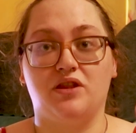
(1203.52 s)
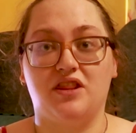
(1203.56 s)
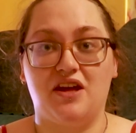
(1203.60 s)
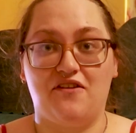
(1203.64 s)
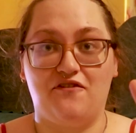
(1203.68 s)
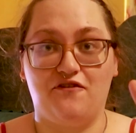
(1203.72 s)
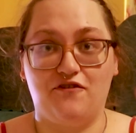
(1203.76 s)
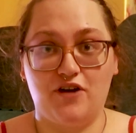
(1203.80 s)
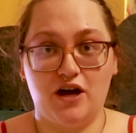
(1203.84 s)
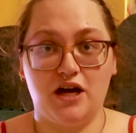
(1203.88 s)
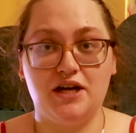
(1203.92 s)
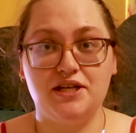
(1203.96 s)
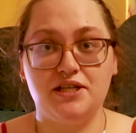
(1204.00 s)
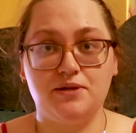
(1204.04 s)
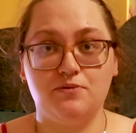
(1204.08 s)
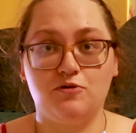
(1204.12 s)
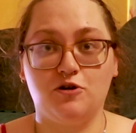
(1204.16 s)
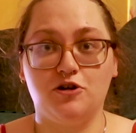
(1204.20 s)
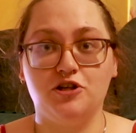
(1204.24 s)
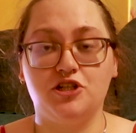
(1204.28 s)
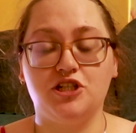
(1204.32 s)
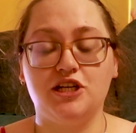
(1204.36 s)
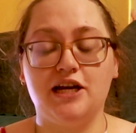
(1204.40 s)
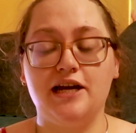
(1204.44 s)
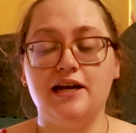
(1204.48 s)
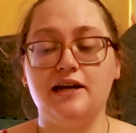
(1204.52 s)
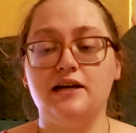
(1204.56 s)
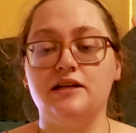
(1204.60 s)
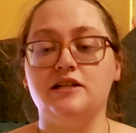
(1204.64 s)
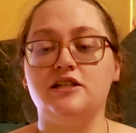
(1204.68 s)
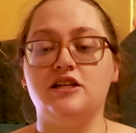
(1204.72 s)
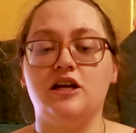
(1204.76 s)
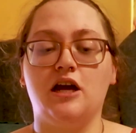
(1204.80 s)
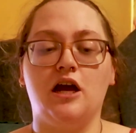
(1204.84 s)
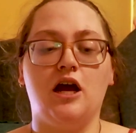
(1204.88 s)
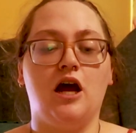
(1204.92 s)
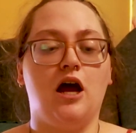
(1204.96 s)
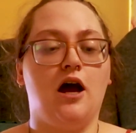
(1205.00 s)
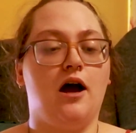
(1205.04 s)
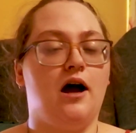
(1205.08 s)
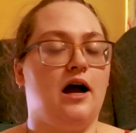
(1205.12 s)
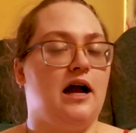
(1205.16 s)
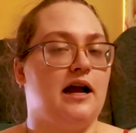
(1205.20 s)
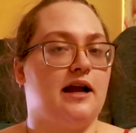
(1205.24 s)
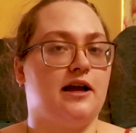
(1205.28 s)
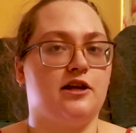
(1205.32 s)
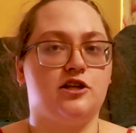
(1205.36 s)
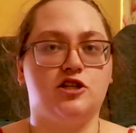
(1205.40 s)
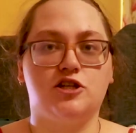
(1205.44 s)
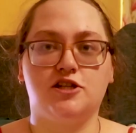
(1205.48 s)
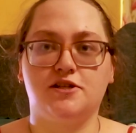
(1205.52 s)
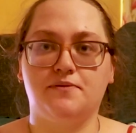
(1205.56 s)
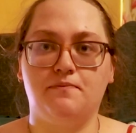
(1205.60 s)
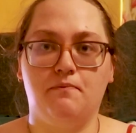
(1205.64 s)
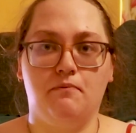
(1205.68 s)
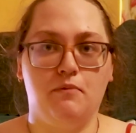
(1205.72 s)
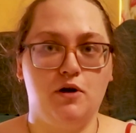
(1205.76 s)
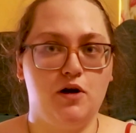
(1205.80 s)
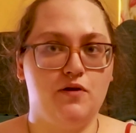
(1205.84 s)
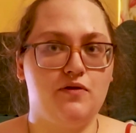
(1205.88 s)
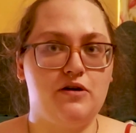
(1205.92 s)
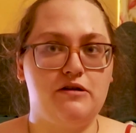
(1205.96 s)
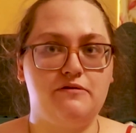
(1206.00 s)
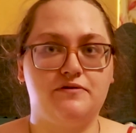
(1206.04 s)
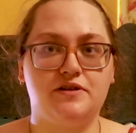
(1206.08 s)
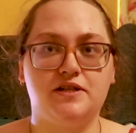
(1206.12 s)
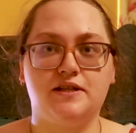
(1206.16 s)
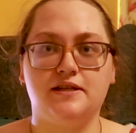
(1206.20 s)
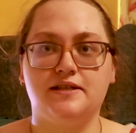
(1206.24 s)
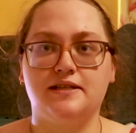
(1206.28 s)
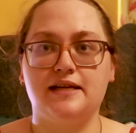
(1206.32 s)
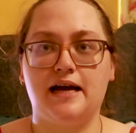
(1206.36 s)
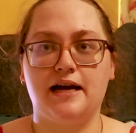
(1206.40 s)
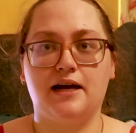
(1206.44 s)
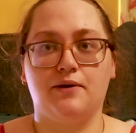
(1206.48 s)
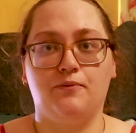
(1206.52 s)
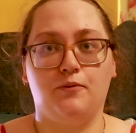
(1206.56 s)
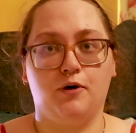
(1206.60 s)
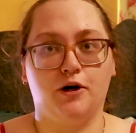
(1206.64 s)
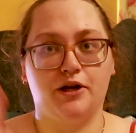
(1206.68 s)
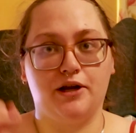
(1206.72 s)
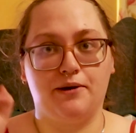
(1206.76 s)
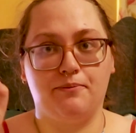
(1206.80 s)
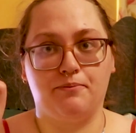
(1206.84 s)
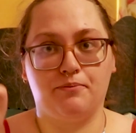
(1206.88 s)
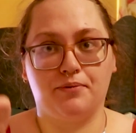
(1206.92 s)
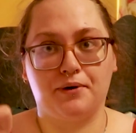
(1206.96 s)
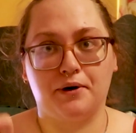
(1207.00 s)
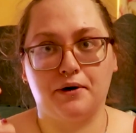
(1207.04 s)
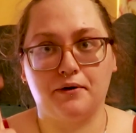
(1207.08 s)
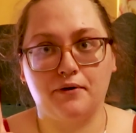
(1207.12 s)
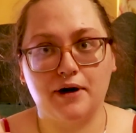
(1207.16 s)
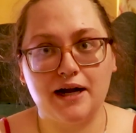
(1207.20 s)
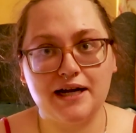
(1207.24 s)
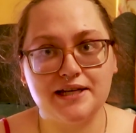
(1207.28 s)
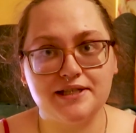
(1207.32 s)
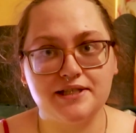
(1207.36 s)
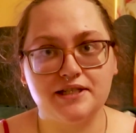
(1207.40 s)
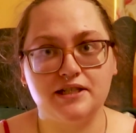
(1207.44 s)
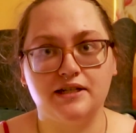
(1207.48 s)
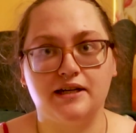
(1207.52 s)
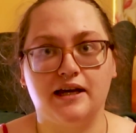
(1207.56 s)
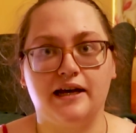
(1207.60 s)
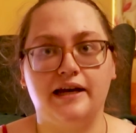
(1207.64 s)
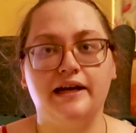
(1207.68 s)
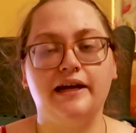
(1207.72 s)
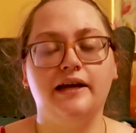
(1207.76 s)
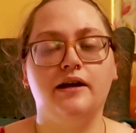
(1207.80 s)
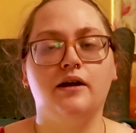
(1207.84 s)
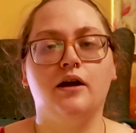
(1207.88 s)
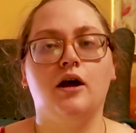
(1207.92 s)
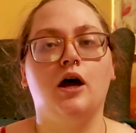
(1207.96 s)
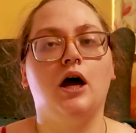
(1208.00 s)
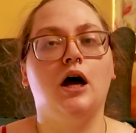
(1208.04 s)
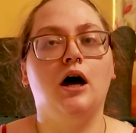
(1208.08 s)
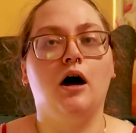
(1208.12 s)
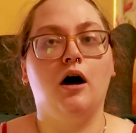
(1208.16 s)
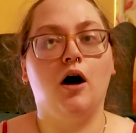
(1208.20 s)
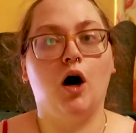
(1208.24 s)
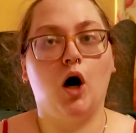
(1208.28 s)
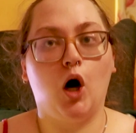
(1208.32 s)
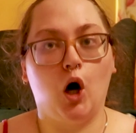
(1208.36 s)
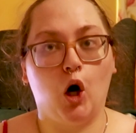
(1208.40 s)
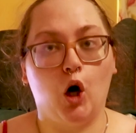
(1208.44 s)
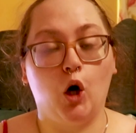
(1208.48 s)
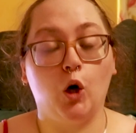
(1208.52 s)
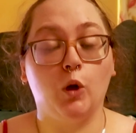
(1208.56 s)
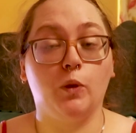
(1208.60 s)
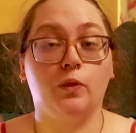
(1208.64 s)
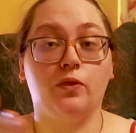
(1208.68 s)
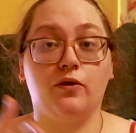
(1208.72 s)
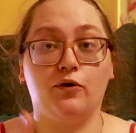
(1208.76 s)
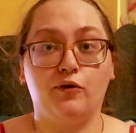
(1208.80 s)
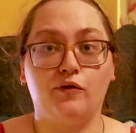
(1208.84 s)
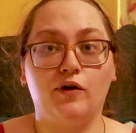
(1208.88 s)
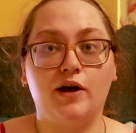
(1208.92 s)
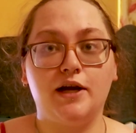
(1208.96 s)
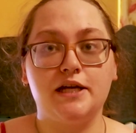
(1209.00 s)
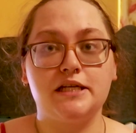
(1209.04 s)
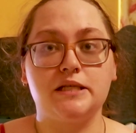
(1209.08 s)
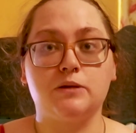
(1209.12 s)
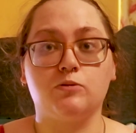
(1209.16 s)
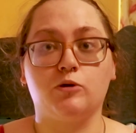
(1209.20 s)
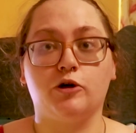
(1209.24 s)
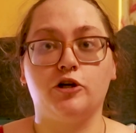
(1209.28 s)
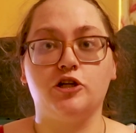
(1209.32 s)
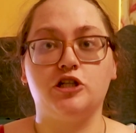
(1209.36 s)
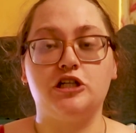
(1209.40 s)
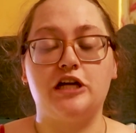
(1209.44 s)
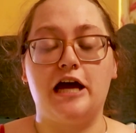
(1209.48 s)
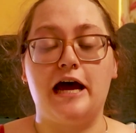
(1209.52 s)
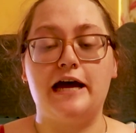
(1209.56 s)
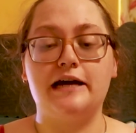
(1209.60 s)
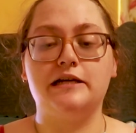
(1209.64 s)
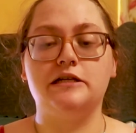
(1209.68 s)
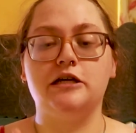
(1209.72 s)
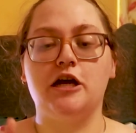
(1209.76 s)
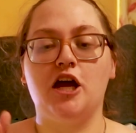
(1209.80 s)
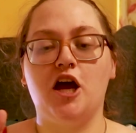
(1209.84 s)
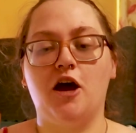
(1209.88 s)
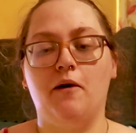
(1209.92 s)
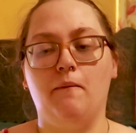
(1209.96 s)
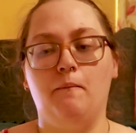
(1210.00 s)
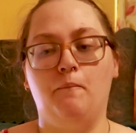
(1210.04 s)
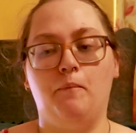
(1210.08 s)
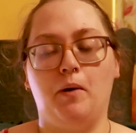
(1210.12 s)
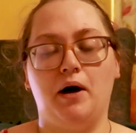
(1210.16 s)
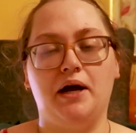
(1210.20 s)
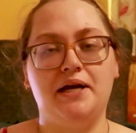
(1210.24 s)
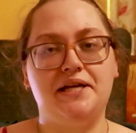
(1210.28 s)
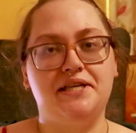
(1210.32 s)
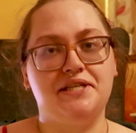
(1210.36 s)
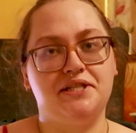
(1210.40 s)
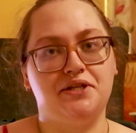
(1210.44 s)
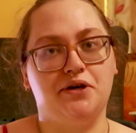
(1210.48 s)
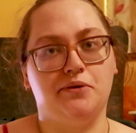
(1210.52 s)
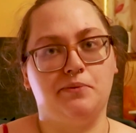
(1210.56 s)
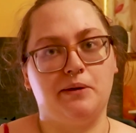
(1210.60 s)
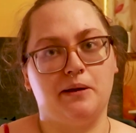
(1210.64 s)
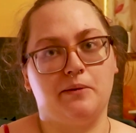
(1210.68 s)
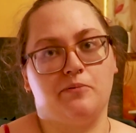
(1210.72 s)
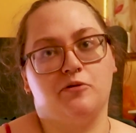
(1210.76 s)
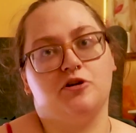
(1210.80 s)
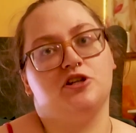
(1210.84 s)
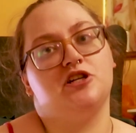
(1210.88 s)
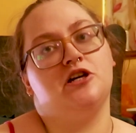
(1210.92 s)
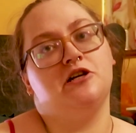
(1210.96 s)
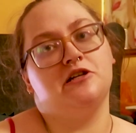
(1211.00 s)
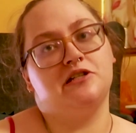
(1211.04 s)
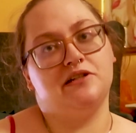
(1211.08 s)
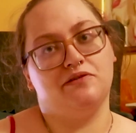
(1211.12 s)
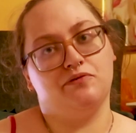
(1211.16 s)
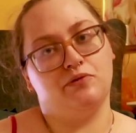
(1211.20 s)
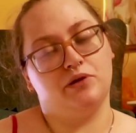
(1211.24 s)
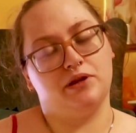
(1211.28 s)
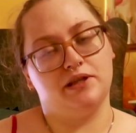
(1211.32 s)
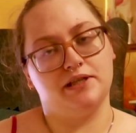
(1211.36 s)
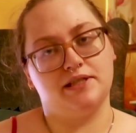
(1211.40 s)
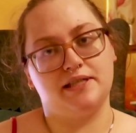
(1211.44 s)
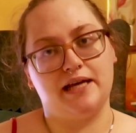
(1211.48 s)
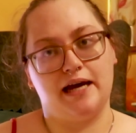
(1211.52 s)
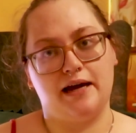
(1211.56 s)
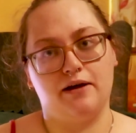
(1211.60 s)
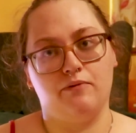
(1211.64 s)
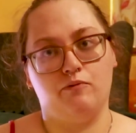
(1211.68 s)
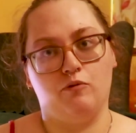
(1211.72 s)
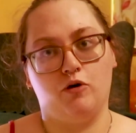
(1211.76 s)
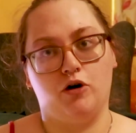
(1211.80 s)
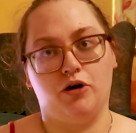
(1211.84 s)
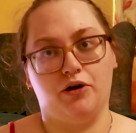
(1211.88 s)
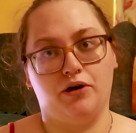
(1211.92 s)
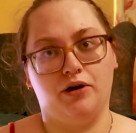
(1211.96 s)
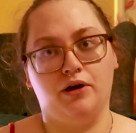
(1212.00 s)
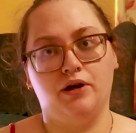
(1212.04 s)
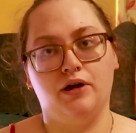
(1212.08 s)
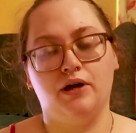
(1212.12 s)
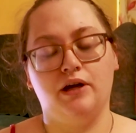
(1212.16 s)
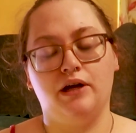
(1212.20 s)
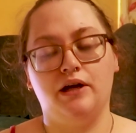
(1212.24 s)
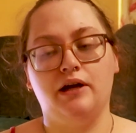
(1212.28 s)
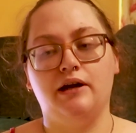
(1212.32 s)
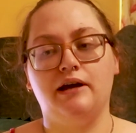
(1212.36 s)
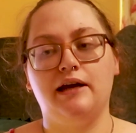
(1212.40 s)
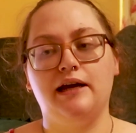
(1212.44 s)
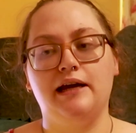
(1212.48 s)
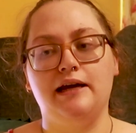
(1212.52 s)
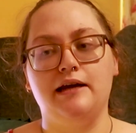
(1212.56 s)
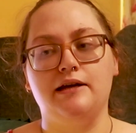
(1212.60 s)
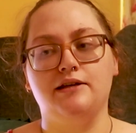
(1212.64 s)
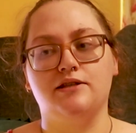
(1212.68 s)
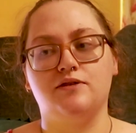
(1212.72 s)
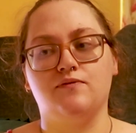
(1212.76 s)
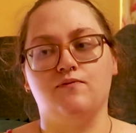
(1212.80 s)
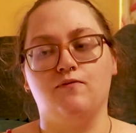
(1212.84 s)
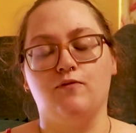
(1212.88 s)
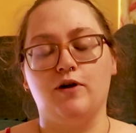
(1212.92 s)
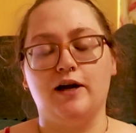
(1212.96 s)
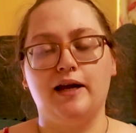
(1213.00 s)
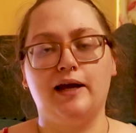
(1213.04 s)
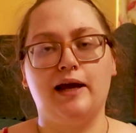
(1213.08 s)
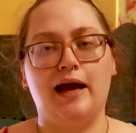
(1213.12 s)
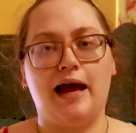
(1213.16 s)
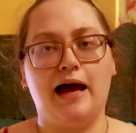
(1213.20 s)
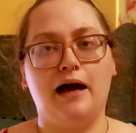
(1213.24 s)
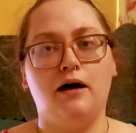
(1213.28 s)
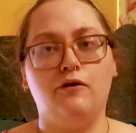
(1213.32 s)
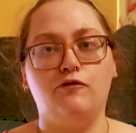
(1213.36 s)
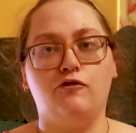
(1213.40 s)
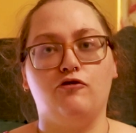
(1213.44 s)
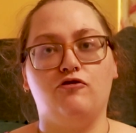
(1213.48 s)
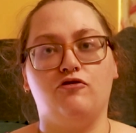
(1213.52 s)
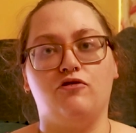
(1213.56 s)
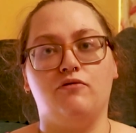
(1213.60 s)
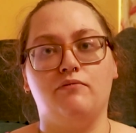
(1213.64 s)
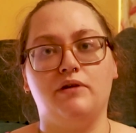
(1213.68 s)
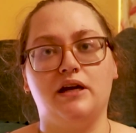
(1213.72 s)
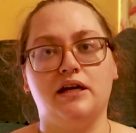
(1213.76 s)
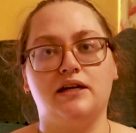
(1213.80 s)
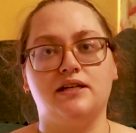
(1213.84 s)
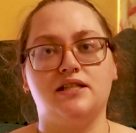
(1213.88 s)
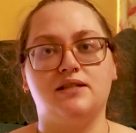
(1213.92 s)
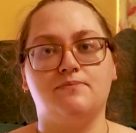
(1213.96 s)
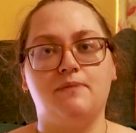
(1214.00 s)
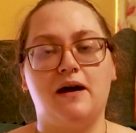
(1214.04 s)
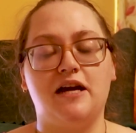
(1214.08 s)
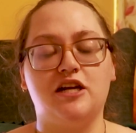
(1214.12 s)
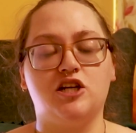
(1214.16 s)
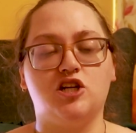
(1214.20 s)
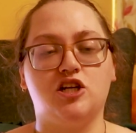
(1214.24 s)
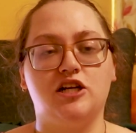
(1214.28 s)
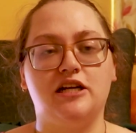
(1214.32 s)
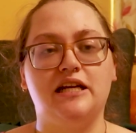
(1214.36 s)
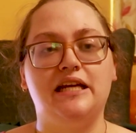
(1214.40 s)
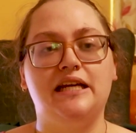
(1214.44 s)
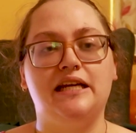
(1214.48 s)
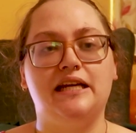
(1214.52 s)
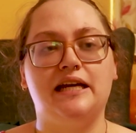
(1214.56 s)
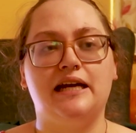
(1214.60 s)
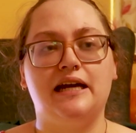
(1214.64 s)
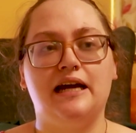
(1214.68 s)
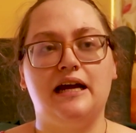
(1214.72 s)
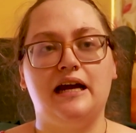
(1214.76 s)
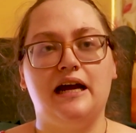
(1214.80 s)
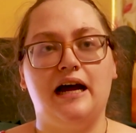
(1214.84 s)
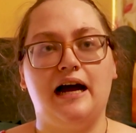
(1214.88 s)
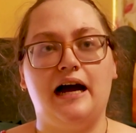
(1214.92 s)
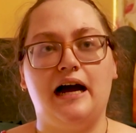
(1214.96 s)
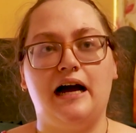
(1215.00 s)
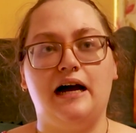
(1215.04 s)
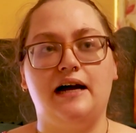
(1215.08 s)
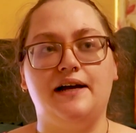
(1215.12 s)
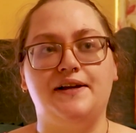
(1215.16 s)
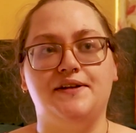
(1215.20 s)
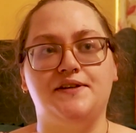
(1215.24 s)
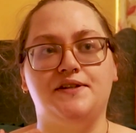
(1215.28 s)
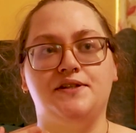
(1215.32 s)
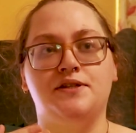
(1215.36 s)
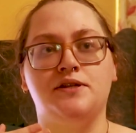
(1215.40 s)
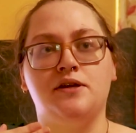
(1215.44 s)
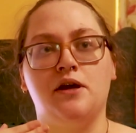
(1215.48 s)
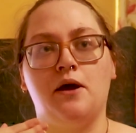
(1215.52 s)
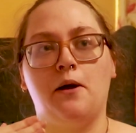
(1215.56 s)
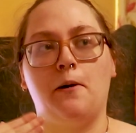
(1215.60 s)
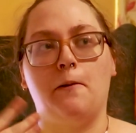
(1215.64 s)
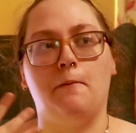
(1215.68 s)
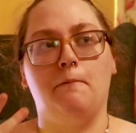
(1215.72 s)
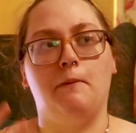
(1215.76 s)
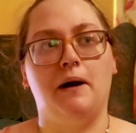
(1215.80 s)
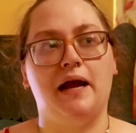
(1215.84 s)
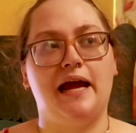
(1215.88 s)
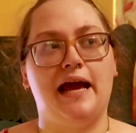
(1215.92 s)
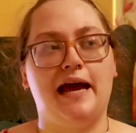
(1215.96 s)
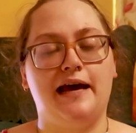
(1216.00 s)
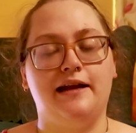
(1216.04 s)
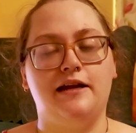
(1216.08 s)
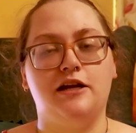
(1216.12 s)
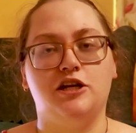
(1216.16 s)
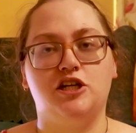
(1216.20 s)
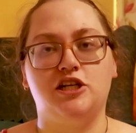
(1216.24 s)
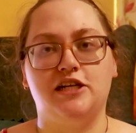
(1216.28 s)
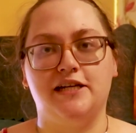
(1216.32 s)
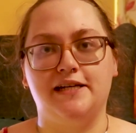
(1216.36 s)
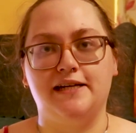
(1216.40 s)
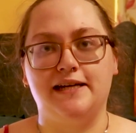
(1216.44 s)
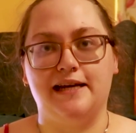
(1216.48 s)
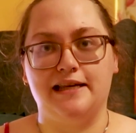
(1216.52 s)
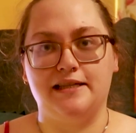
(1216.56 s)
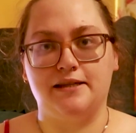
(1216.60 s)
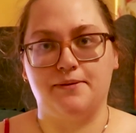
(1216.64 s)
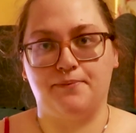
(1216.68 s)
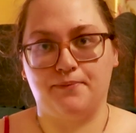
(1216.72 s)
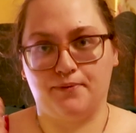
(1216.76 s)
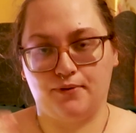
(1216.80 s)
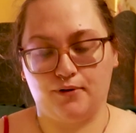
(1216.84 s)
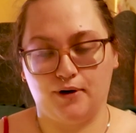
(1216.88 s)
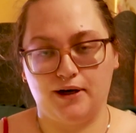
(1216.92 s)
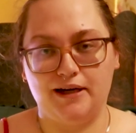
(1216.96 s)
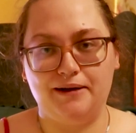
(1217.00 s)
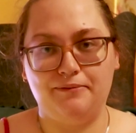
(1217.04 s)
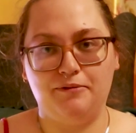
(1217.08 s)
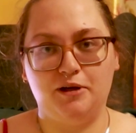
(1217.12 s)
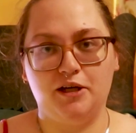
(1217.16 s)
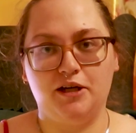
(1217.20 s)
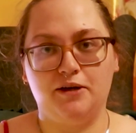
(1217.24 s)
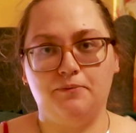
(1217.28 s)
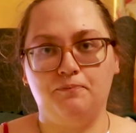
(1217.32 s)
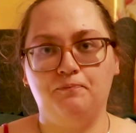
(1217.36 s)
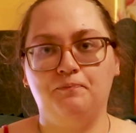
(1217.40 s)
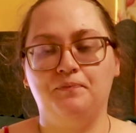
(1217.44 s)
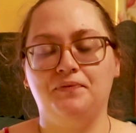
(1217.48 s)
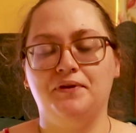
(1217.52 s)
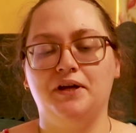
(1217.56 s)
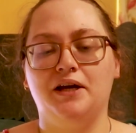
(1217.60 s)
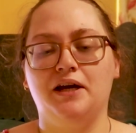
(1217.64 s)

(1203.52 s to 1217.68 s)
with the first project, I can just move over to the second one and procrastinate on the first project by still being productive with the second one. It's really helpful for me, especially as my energy is a premium